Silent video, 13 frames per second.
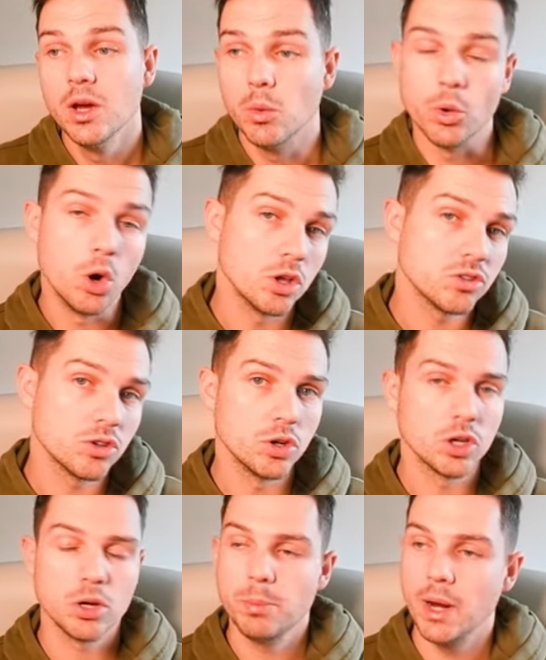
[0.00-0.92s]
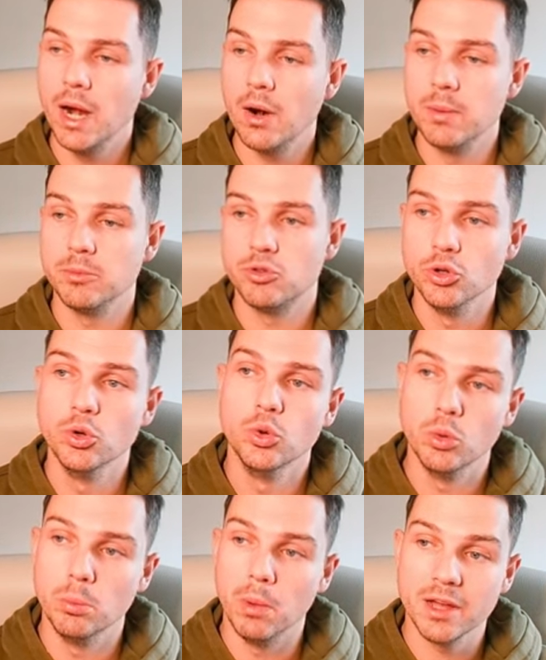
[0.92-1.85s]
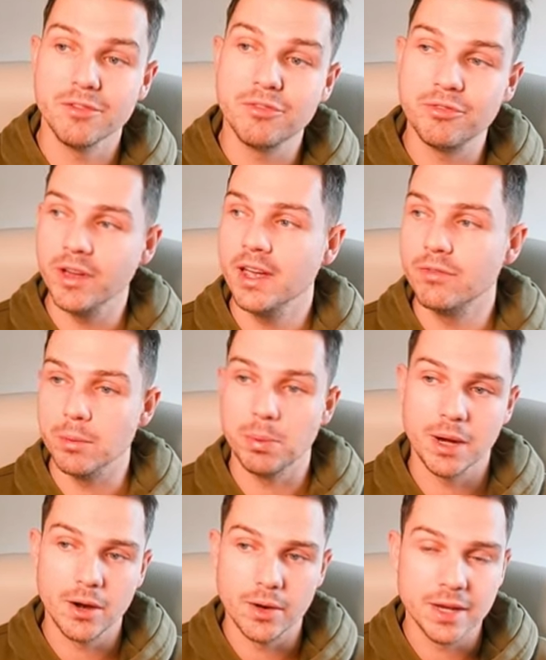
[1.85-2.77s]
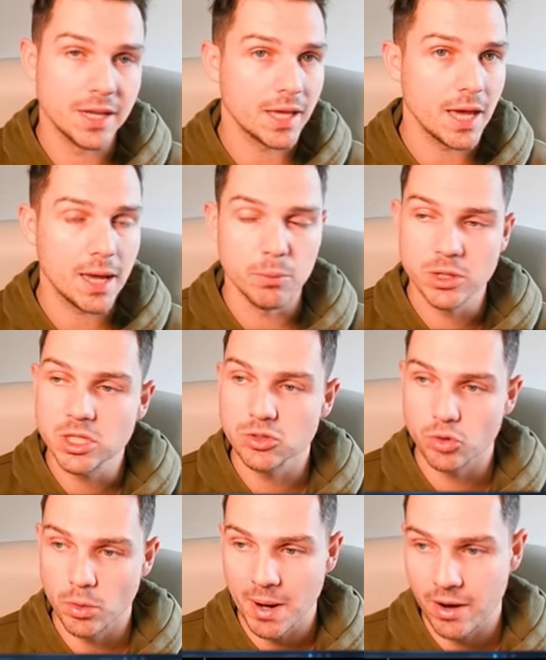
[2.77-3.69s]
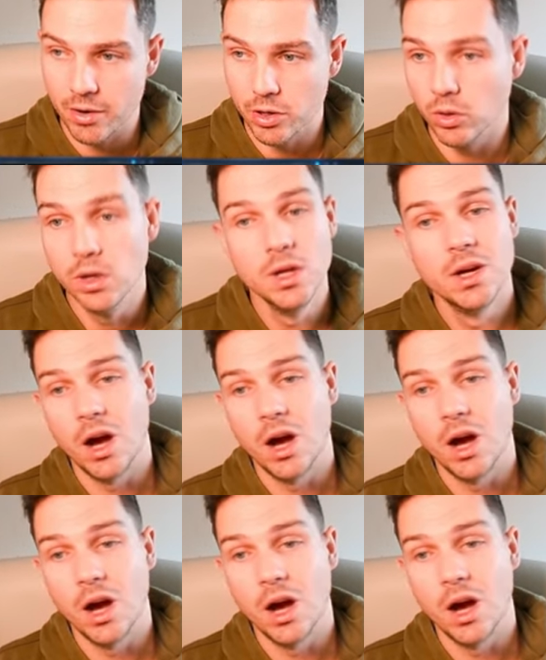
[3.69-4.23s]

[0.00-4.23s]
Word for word: We're also going to compare him to my favorite player in the game, which is Romario.